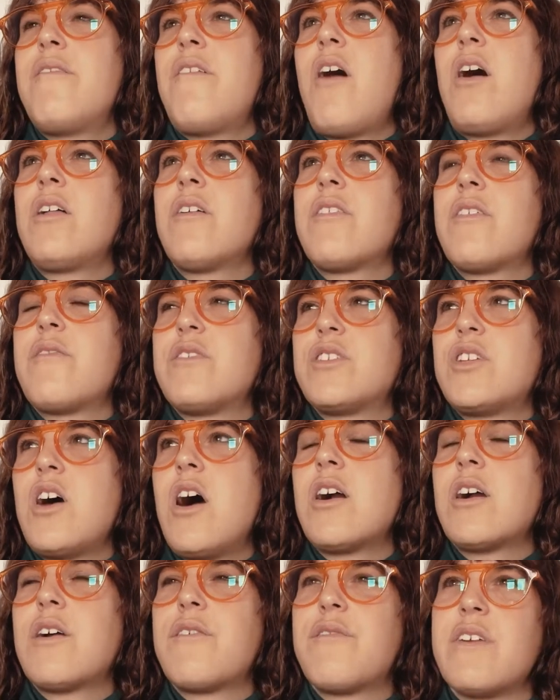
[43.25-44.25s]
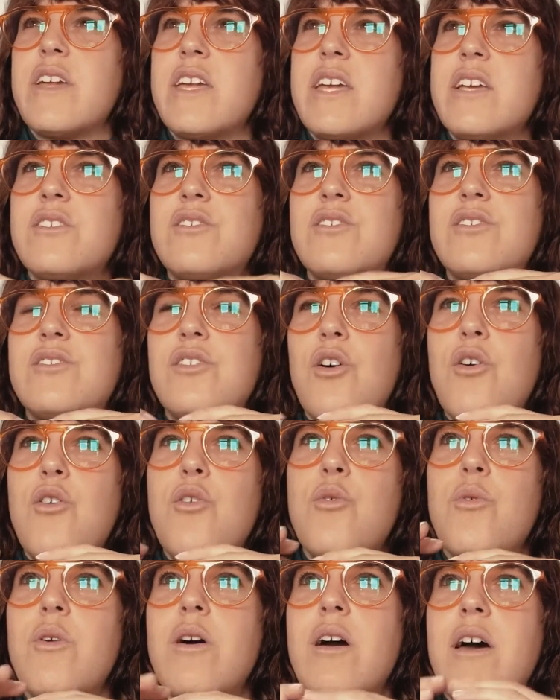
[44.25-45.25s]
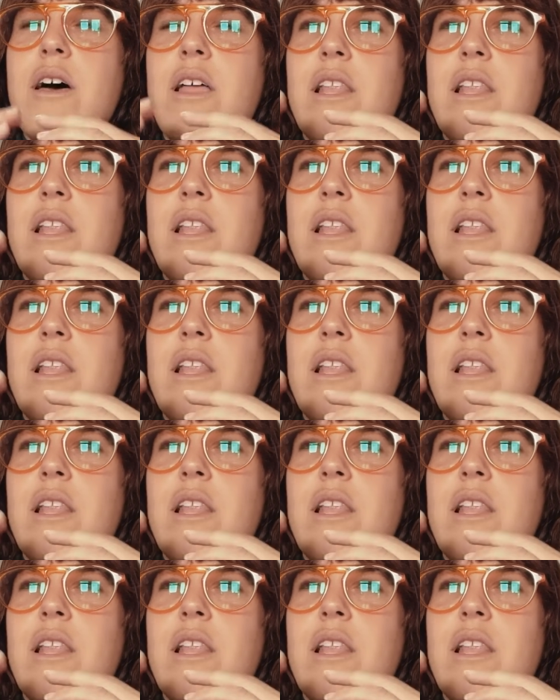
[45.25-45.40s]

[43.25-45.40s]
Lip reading: all of the photography is so